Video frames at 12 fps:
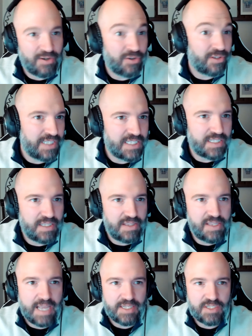Or at least
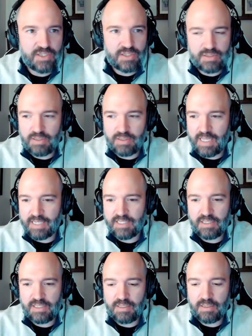that's
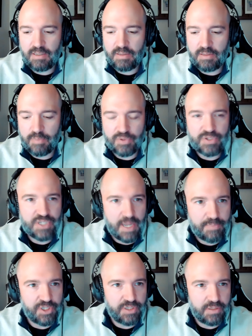the
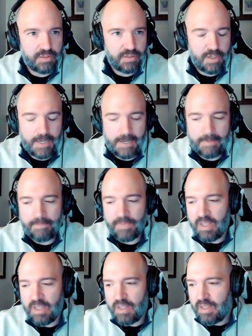perception.
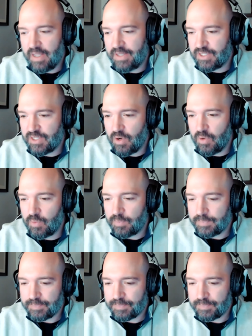And so,